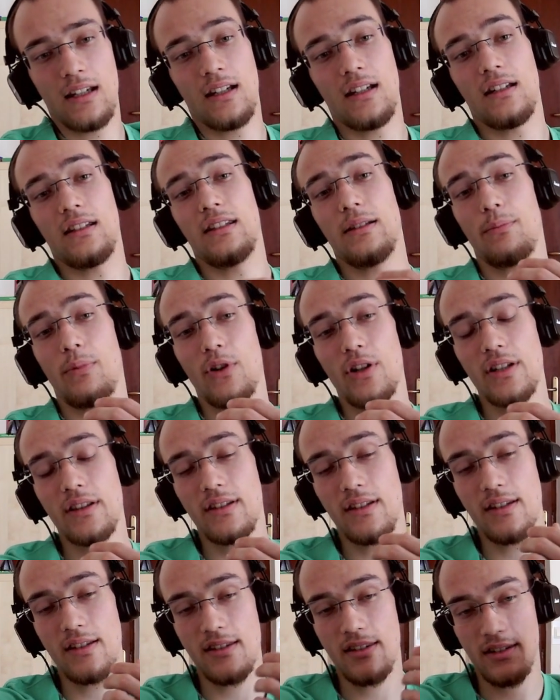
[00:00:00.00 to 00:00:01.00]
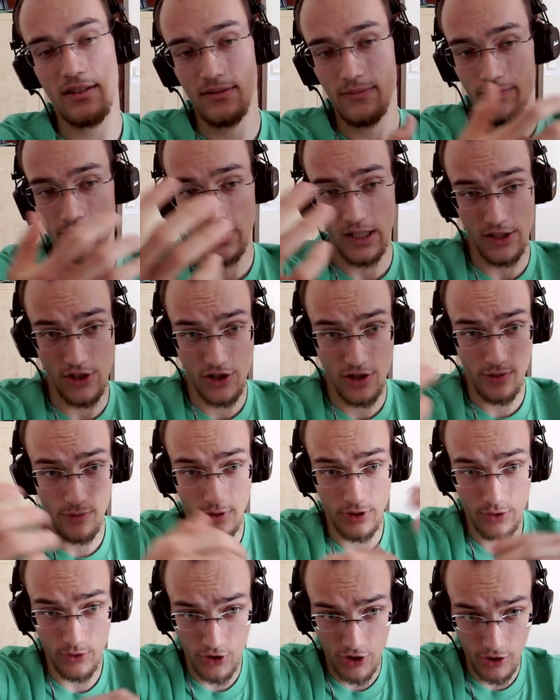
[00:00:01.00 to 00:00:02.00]
The point is, I just
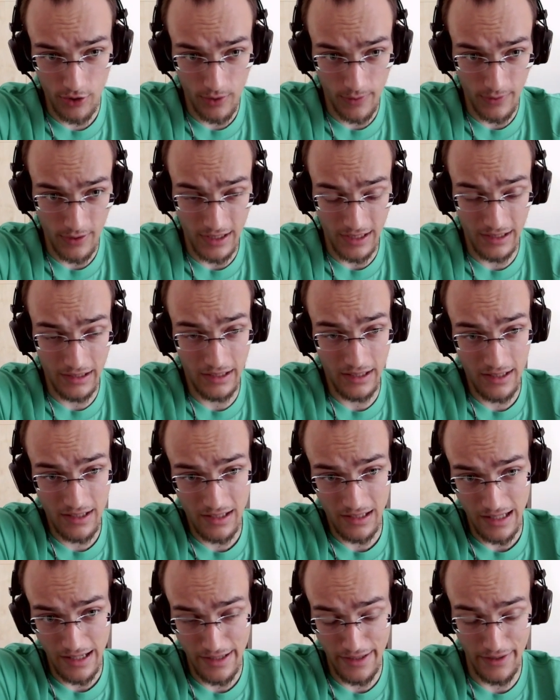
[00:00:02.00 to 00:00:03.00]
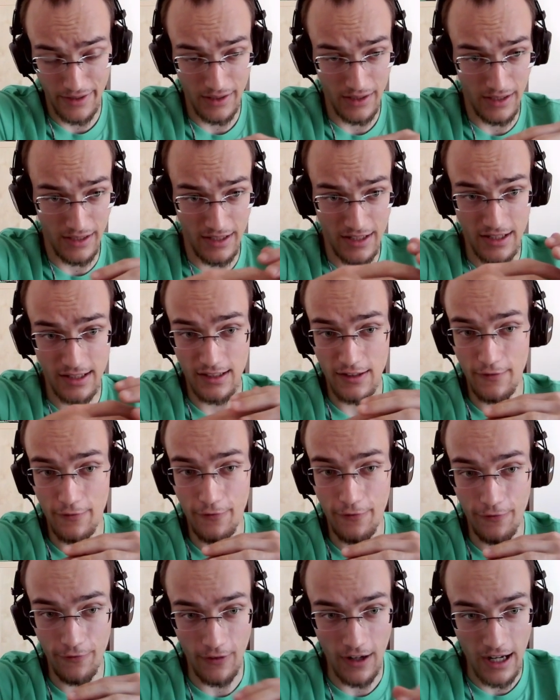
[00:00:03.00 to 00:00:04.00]
want to show you that this line is
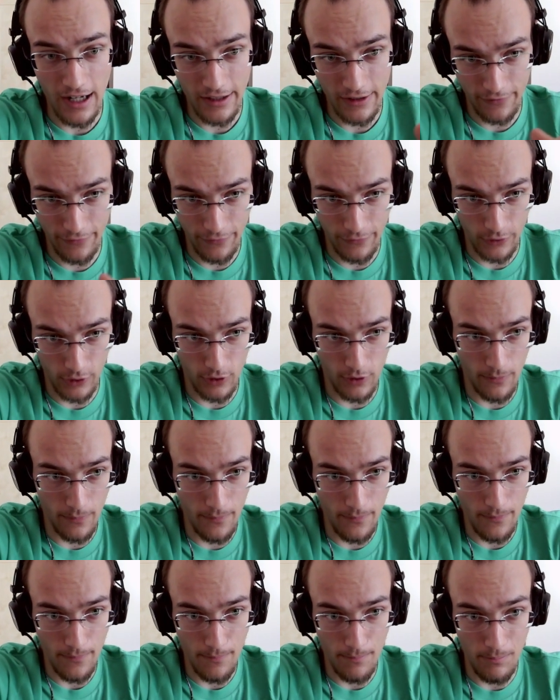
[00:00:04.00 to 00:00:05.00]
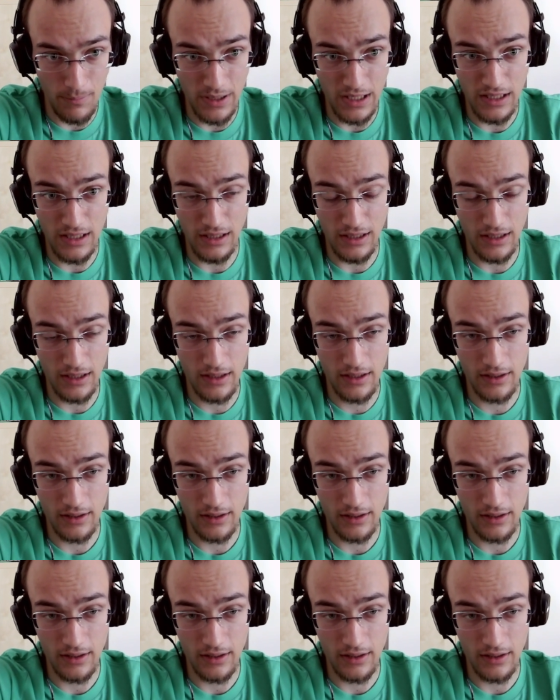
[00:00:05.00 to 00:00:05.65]
far from being